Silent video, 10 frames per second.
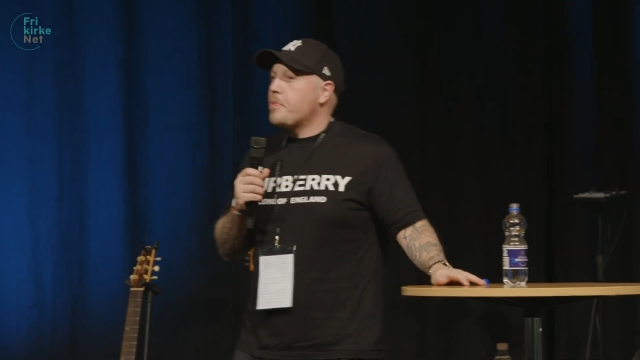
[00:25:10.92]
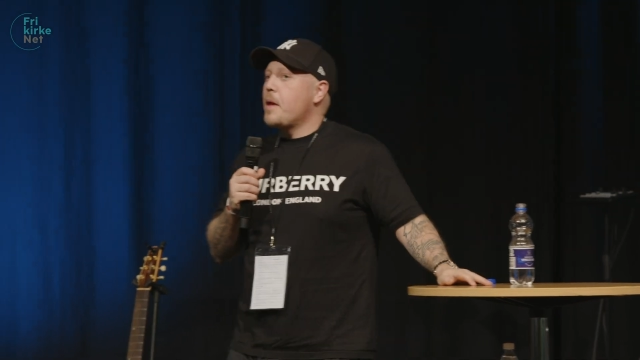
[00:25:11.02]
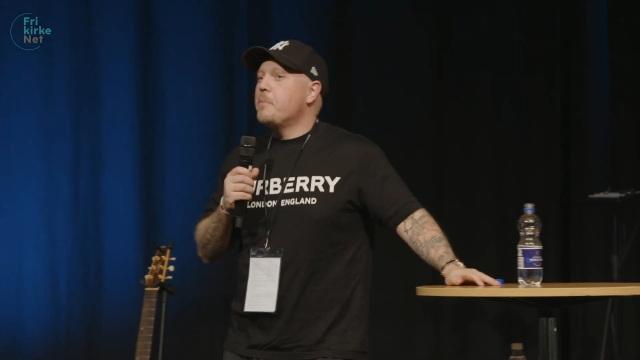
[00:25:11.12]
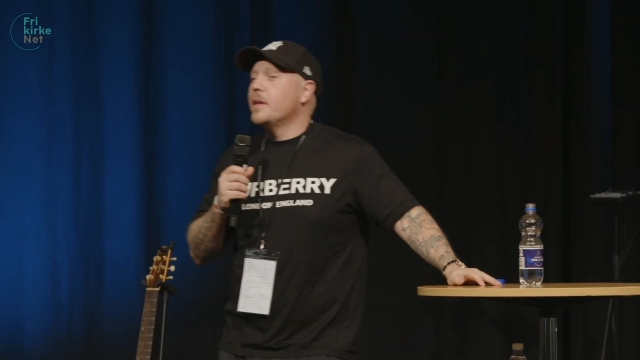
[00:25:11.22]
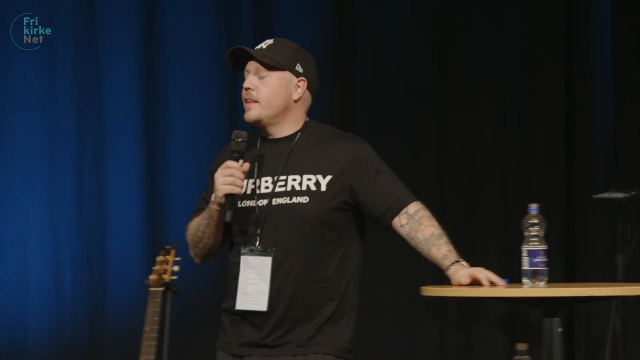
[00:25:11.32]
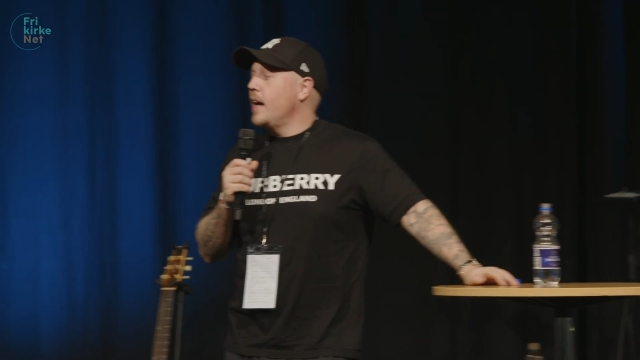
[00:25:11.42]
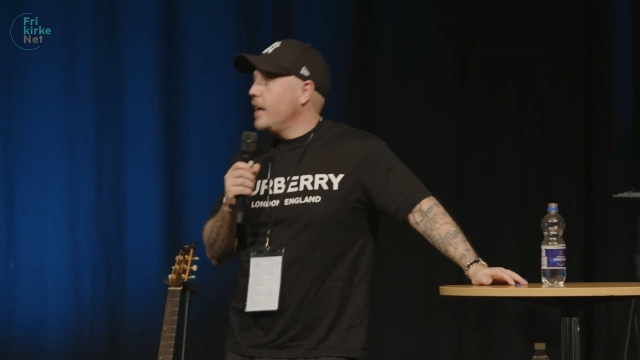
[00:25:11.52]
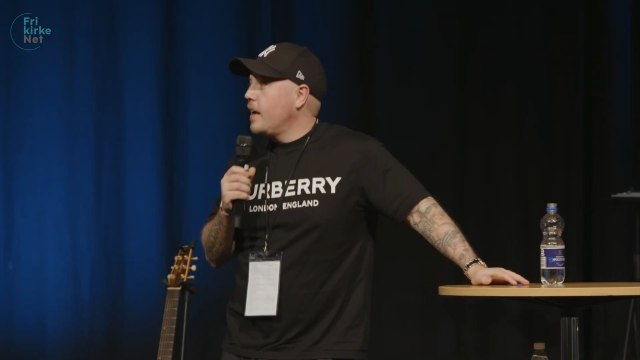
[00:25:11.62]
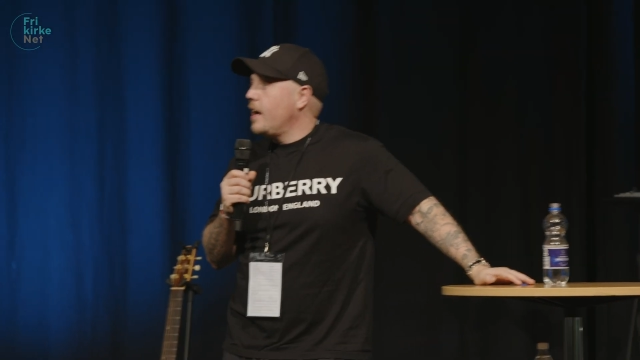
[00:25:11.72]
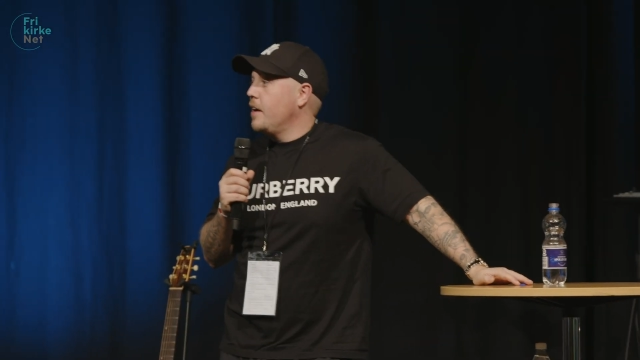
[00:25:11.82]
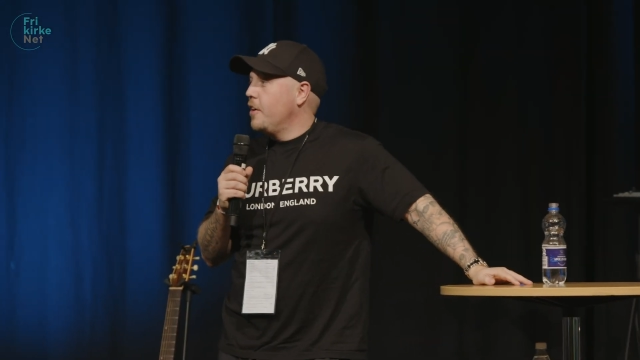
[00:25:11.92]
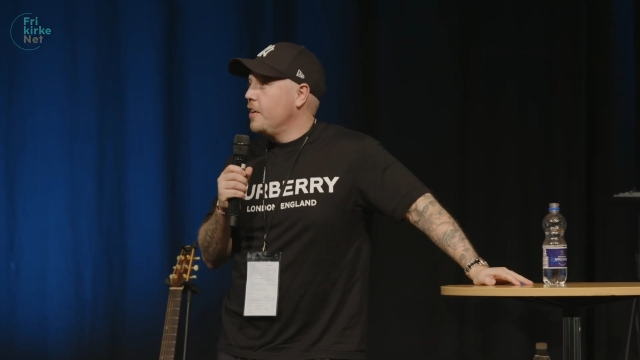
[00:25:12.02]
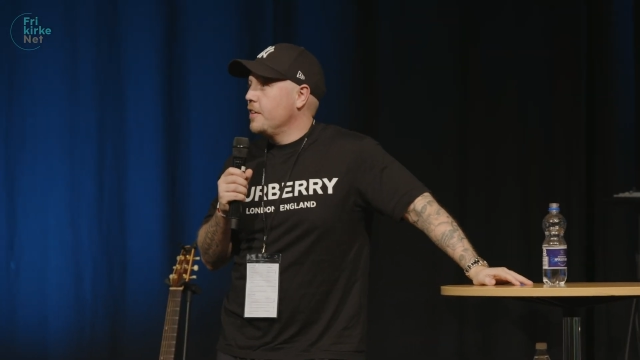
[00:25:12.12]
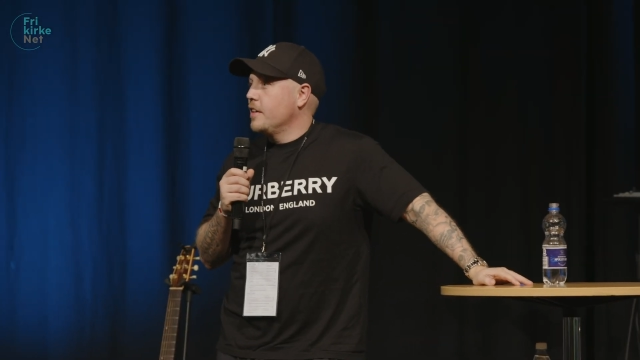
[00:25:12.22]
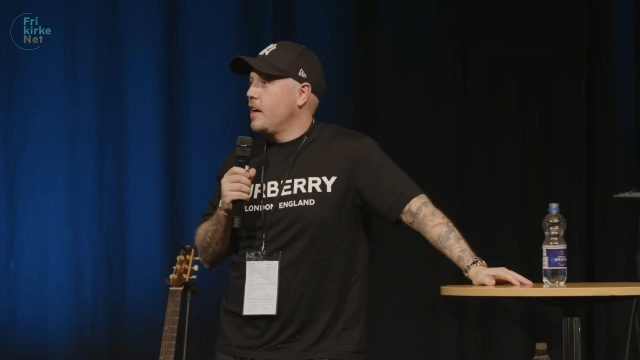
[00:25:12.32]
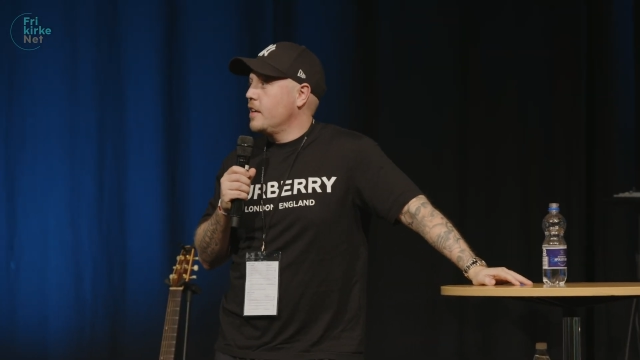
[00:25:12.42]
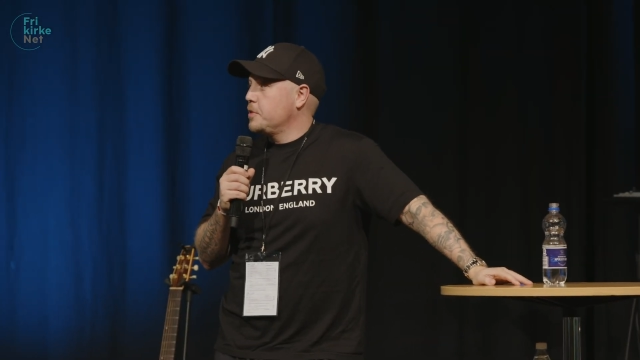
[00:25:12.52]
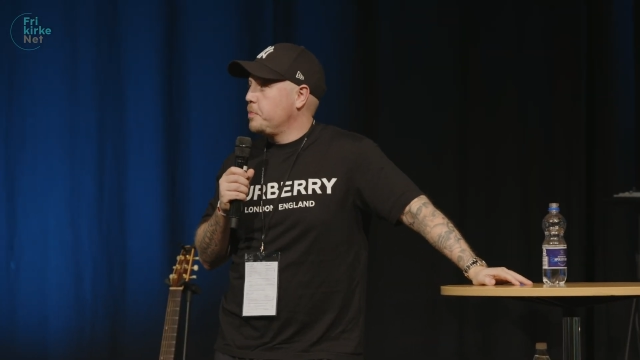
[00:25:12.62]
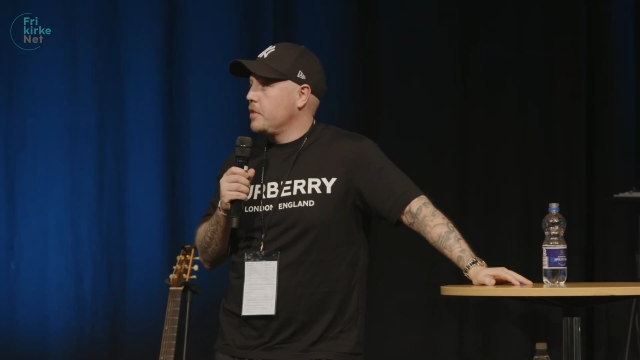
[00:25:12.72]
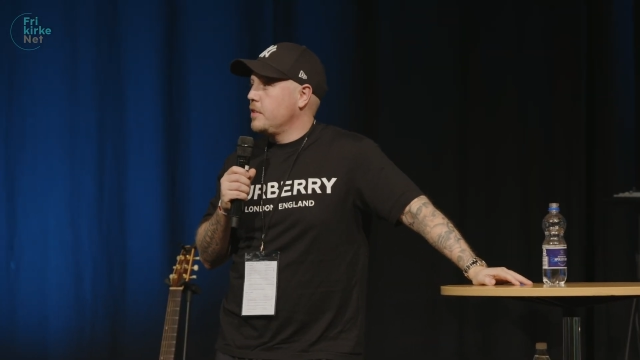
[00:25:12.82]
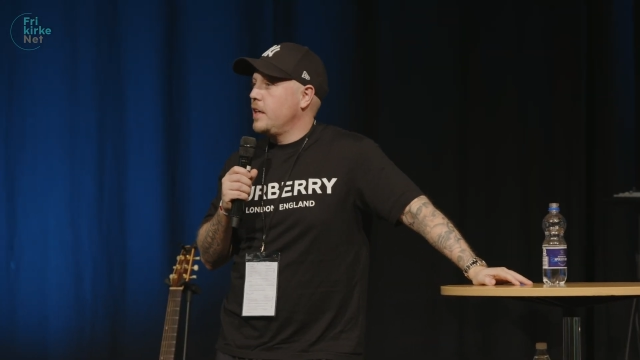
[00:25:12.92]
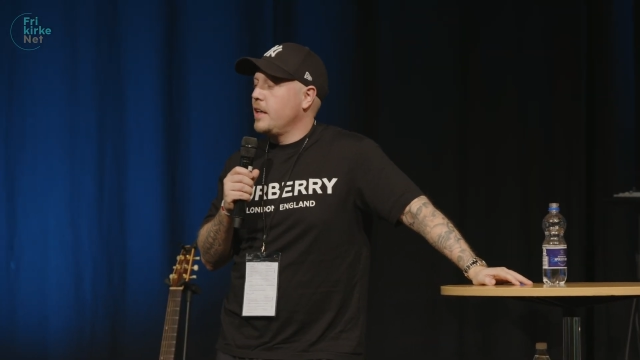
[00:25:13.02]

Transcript: But then I heard the gospel,